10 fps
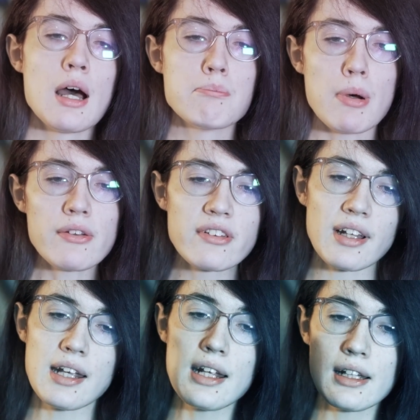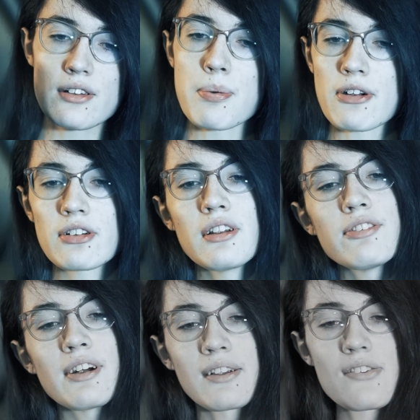Most lighting and special
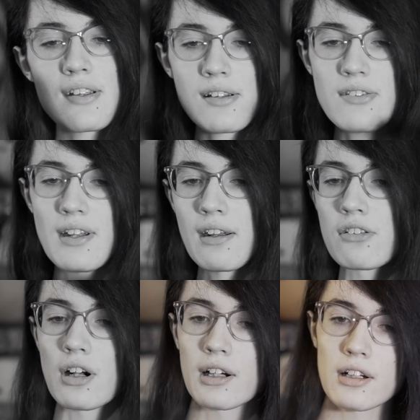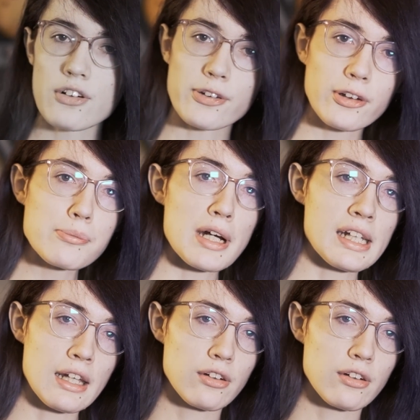effects in a stage are controlled by a